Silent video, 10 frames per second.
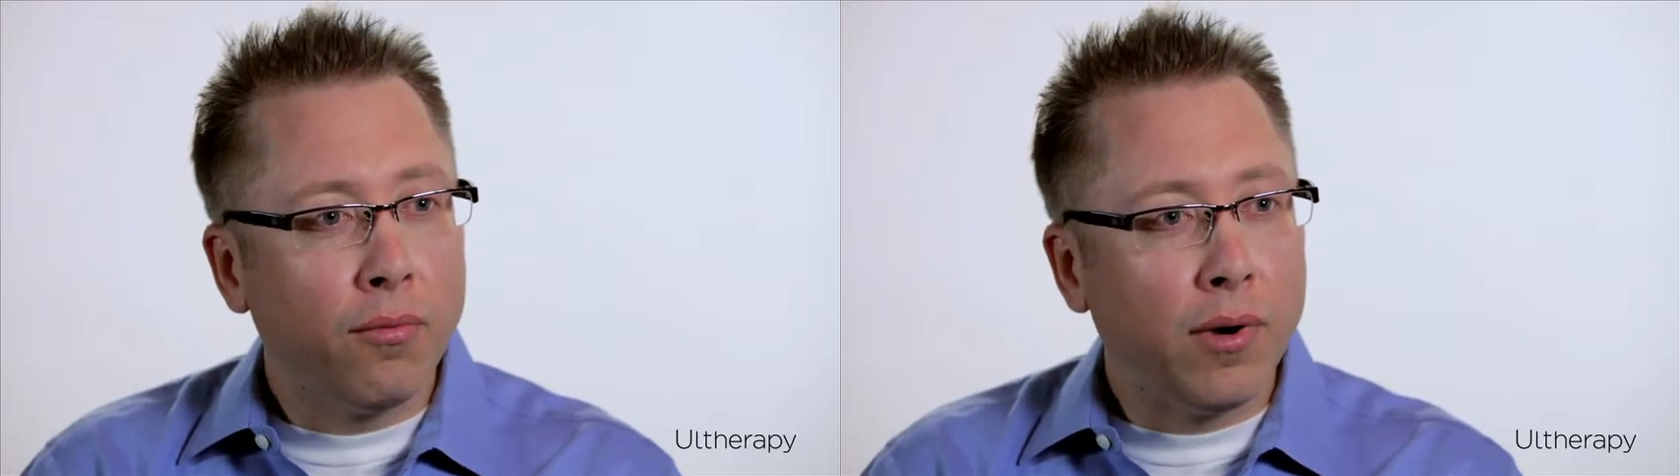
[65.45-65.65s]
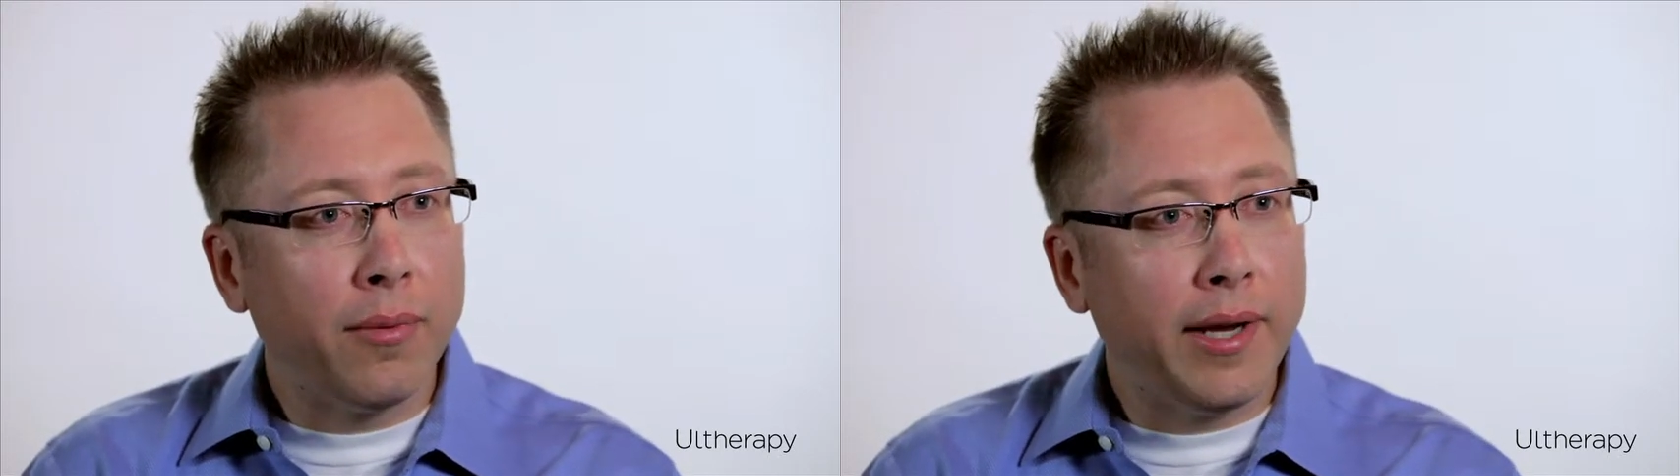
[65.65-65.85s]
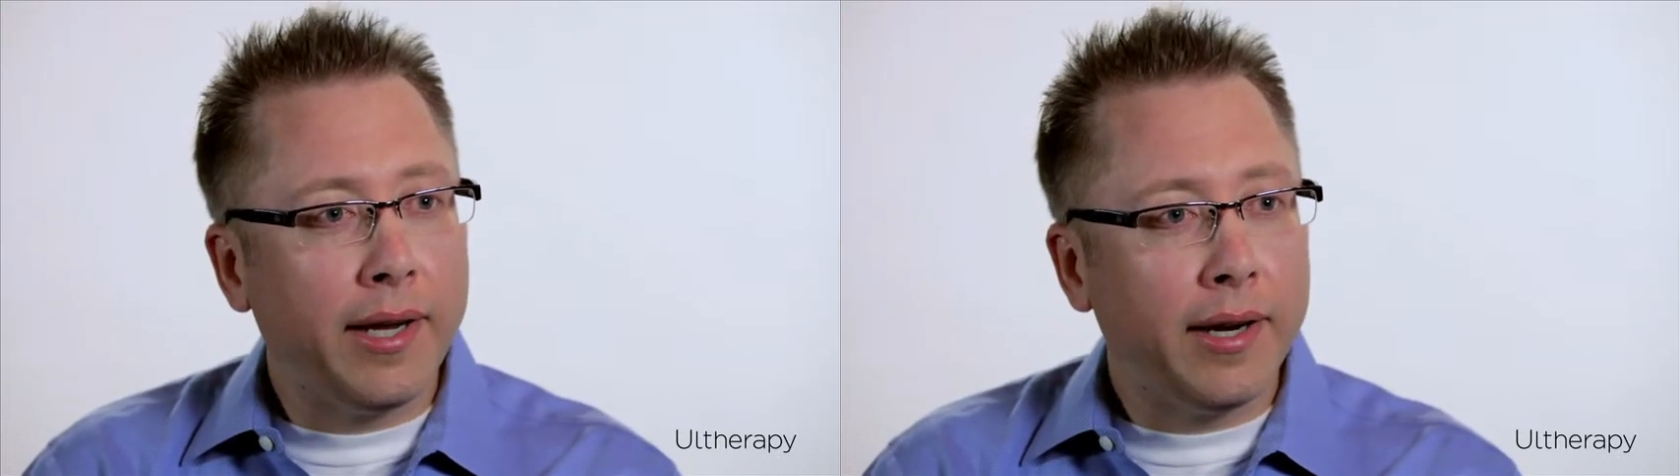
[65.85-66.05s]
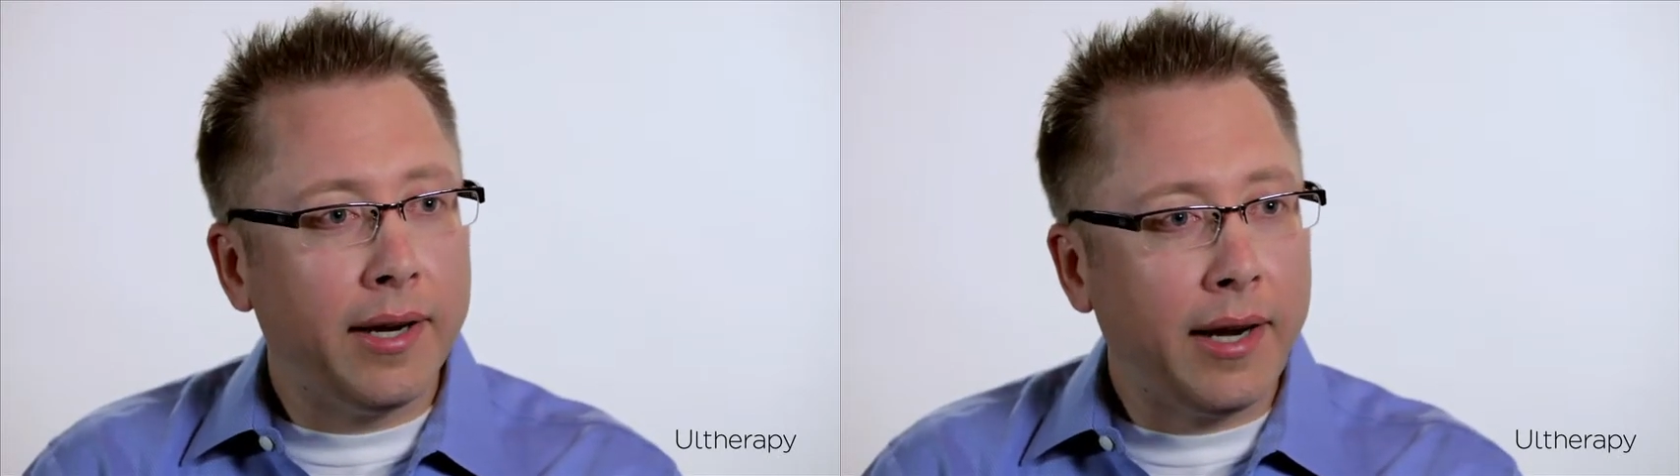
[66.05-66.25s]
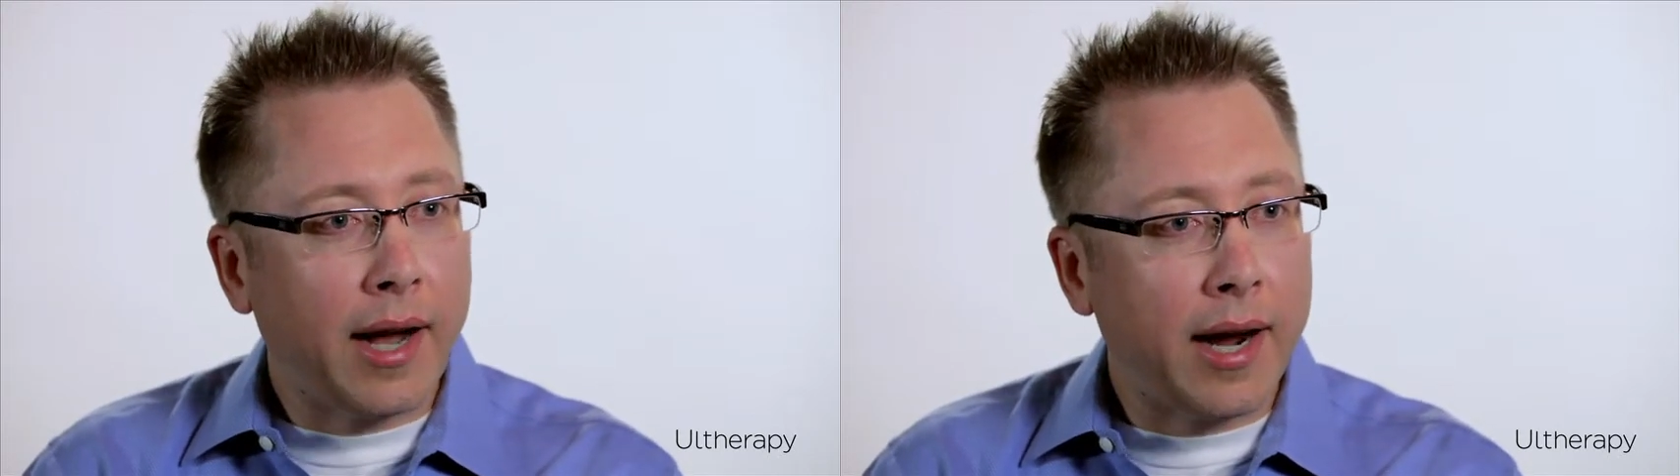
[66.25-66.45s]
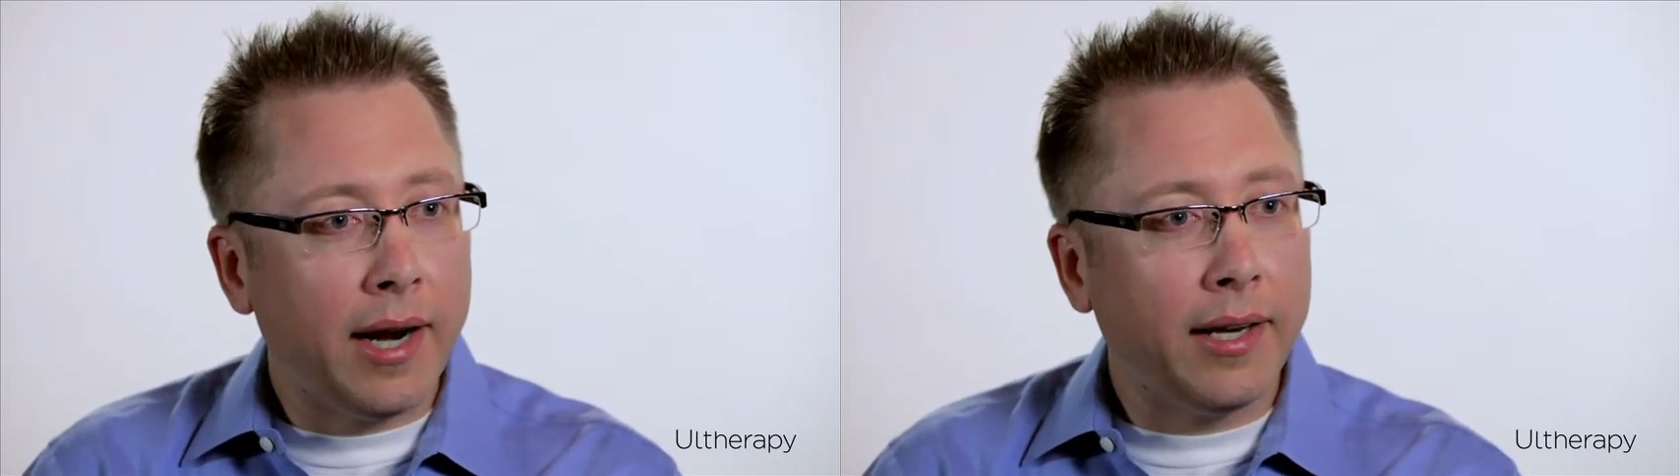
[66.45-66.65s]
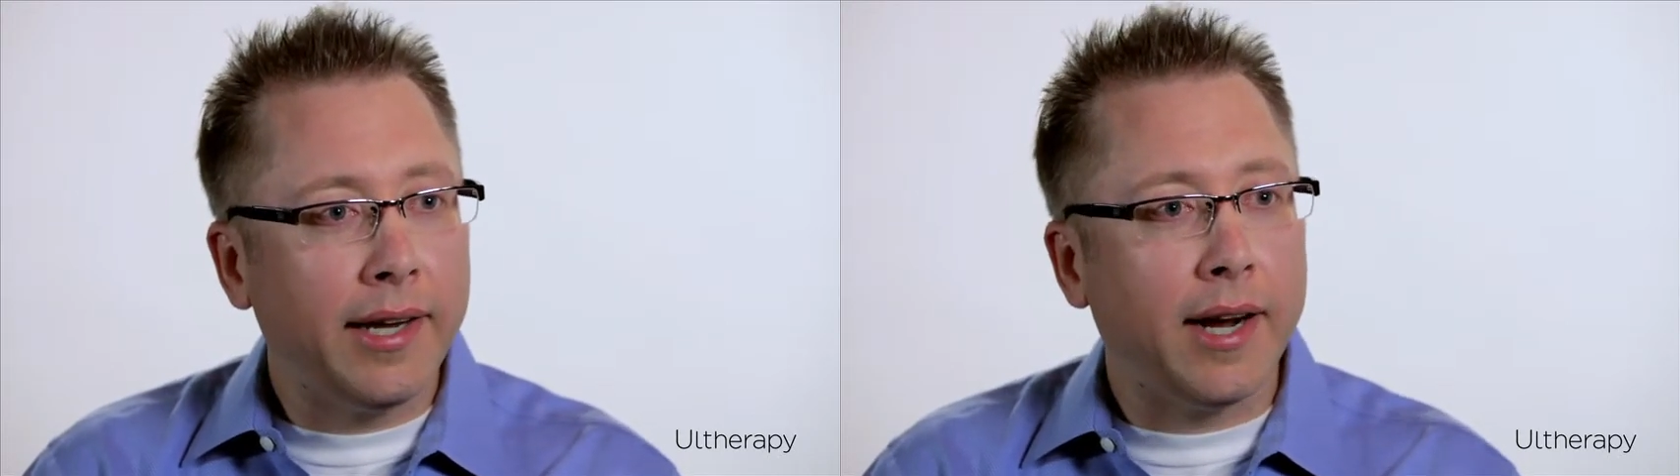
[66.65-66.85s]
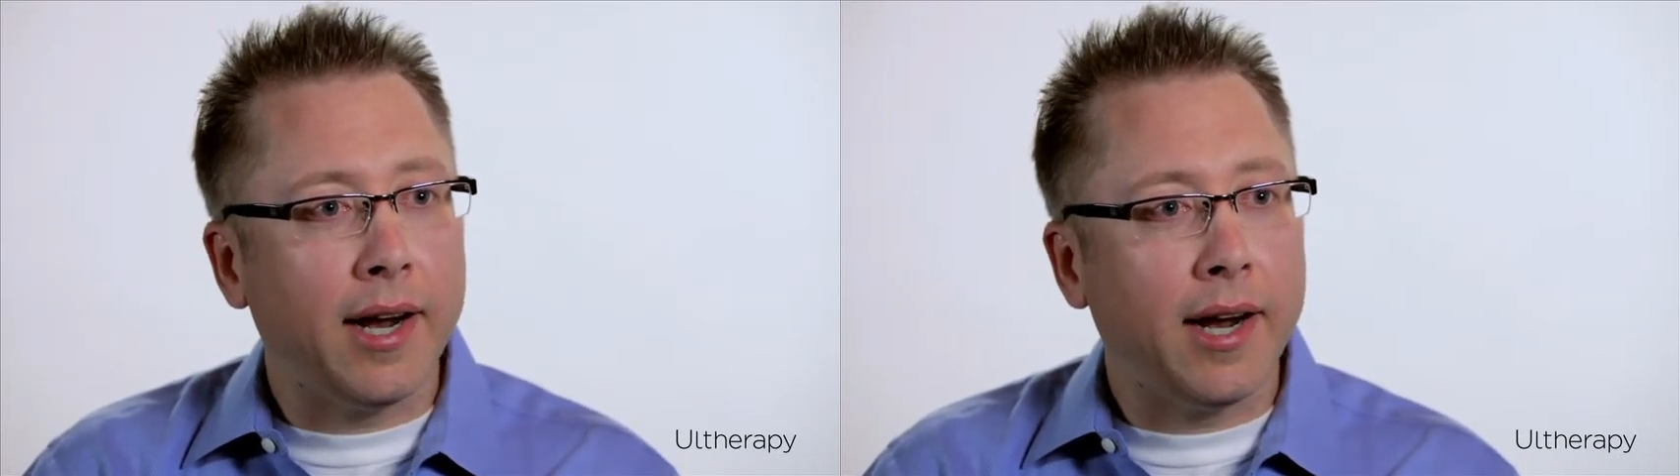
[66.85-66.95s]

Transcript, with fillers: where we get it highly